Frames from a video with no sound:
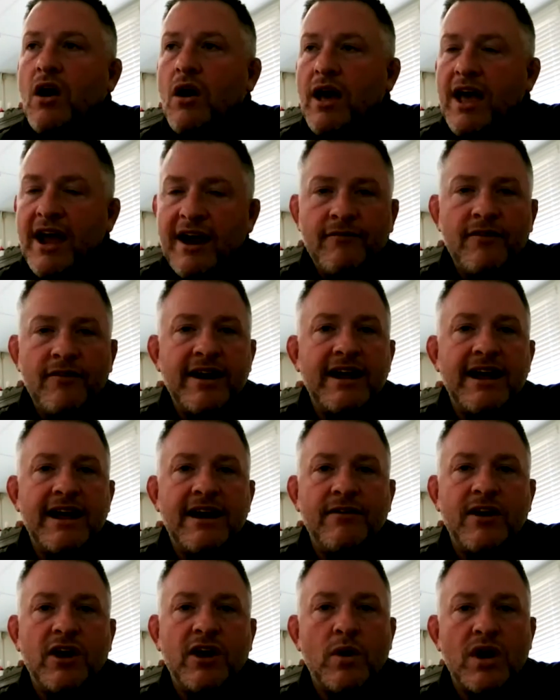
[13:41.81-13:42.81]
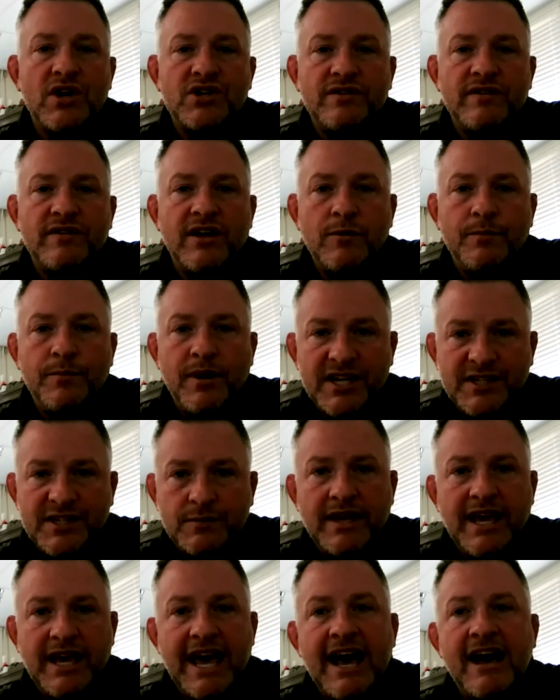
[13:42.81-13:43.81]
Every question that you
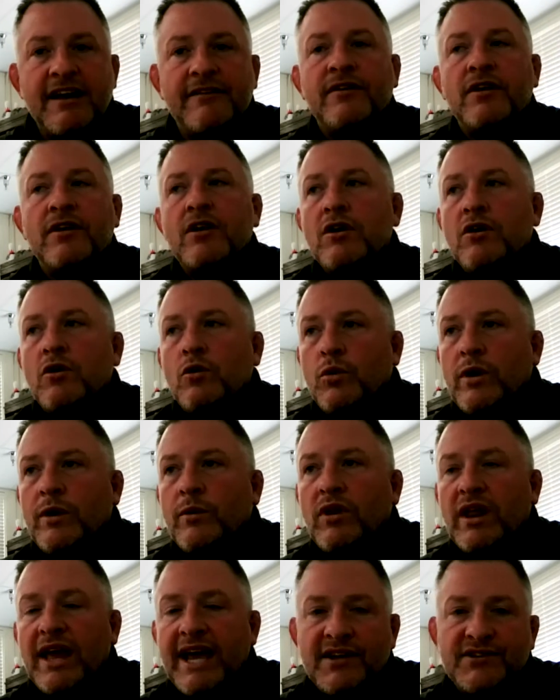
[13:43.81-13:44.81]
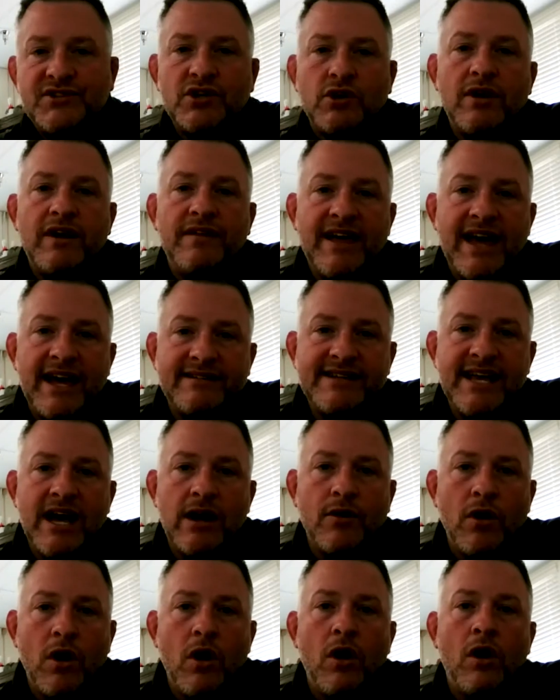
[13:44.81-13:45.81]
possibly have, we will answer at that town
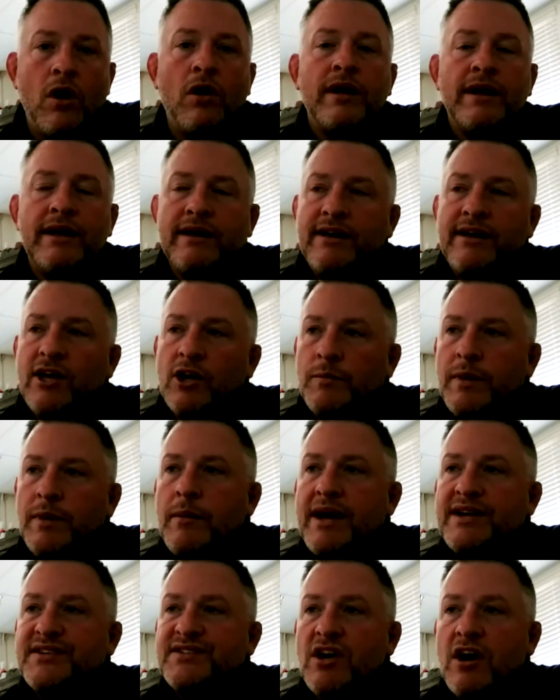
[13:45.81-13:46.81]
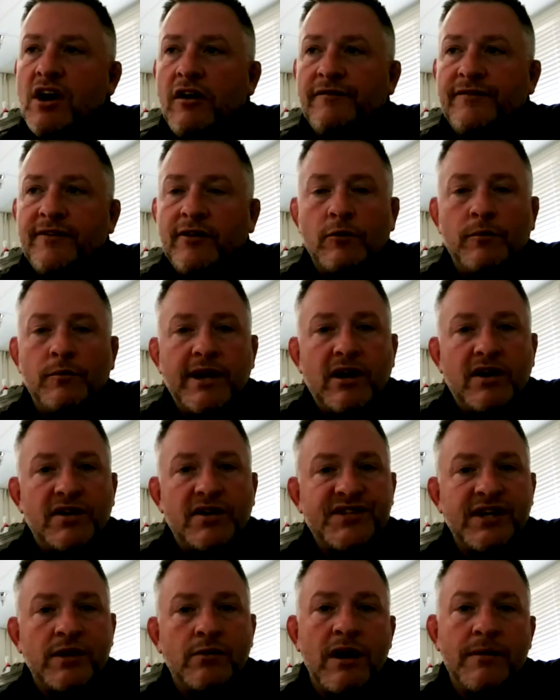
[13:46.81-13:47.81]
hall. It'll be myself, it'll be our
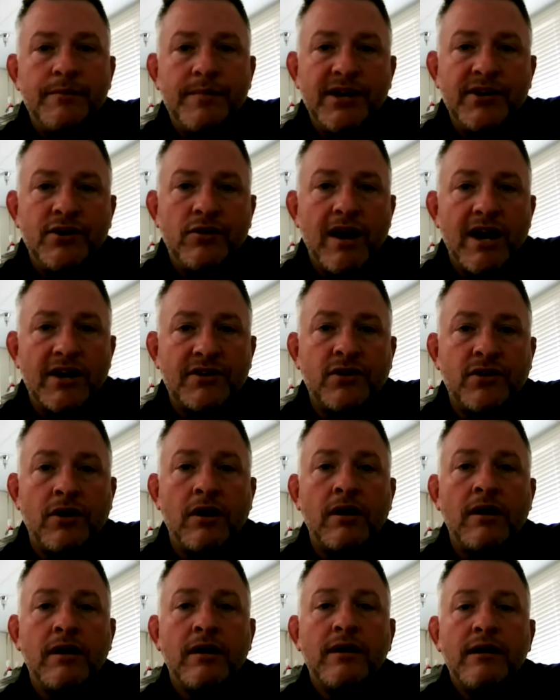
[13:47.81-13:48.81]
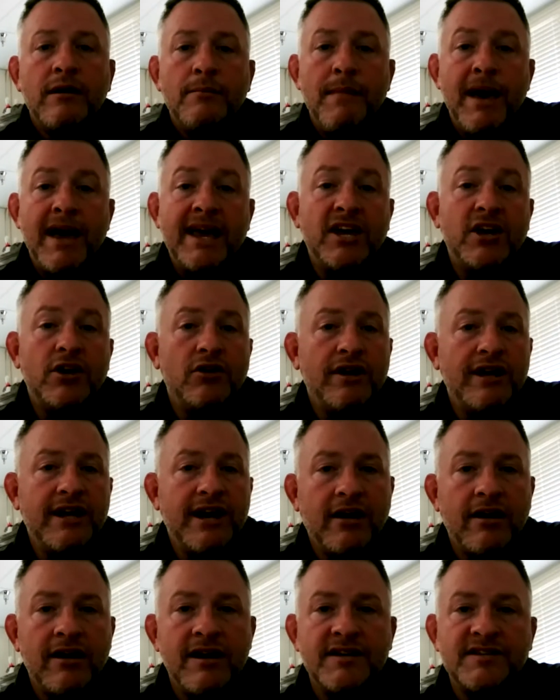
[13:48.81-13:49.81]
CYP director, Maggie
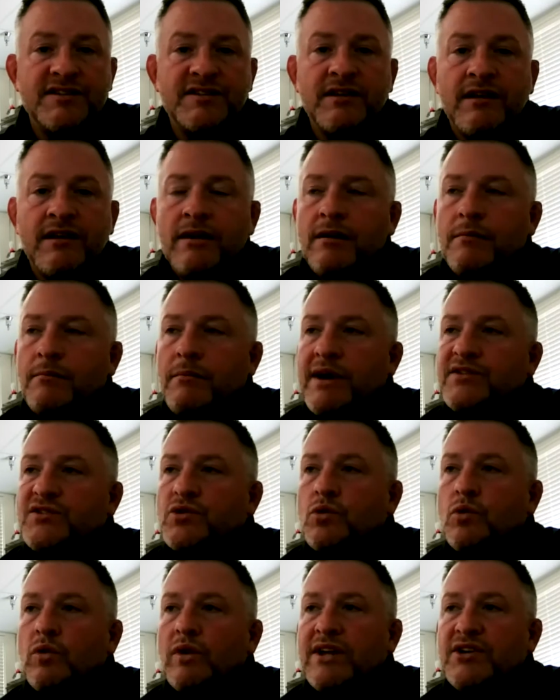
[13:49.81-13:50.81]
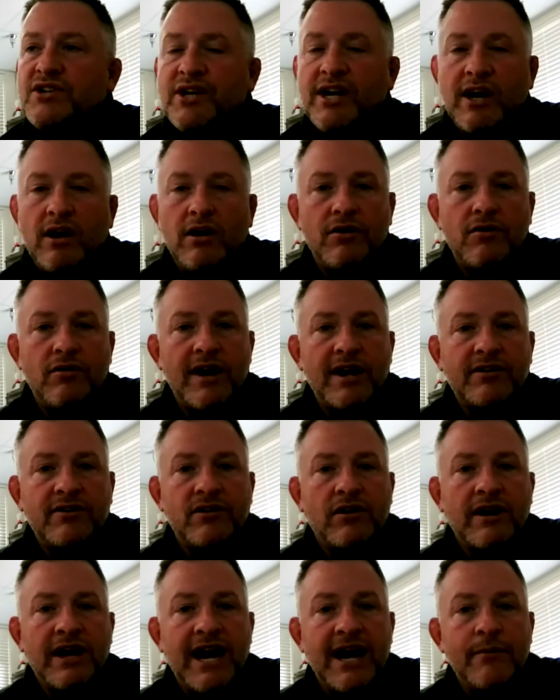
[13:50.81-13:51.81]
Gutierrez, my school age care director,
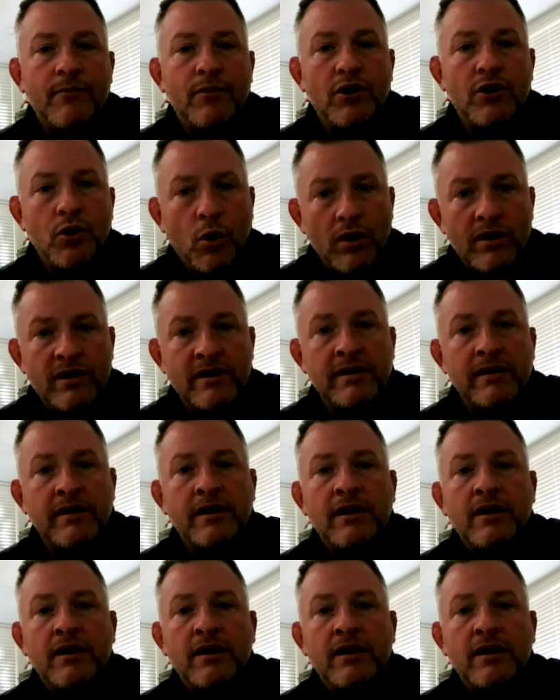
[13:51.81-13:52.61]
Cameron Norton.